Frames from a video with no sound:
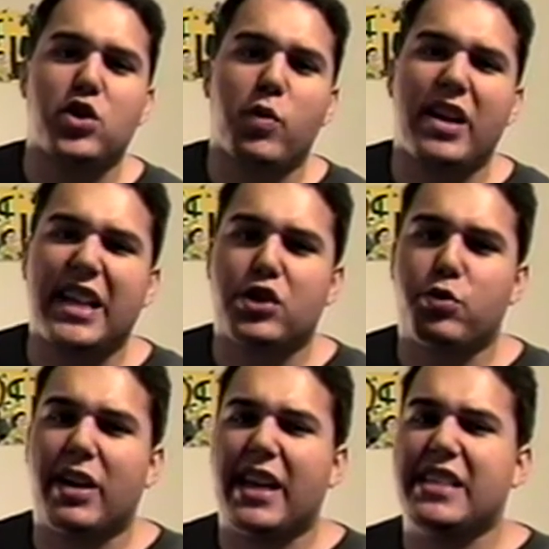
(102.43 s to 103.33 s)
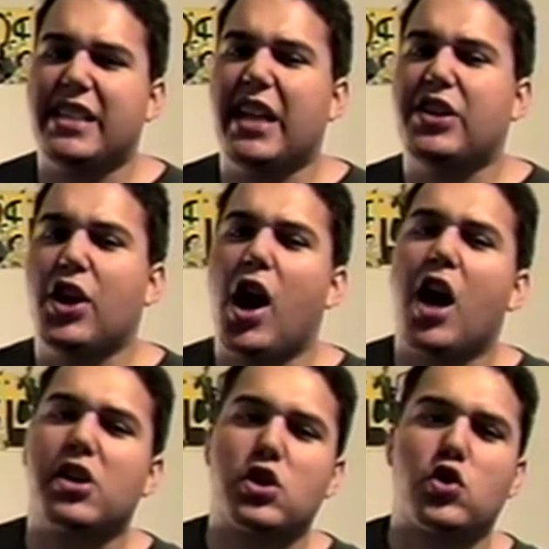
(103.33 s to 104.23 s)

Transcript: Joining drinkies and the dogs